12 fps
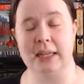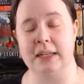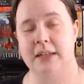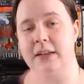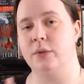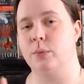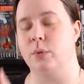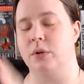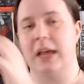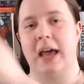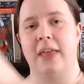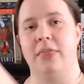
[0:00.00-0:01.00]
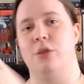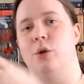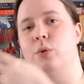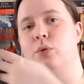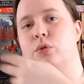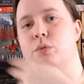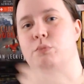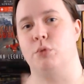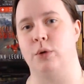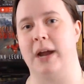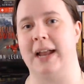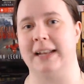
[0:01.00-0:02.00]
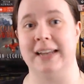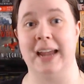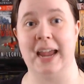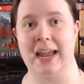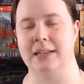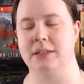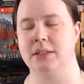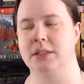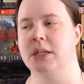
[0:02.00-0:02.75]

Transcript: This one had those more at the end,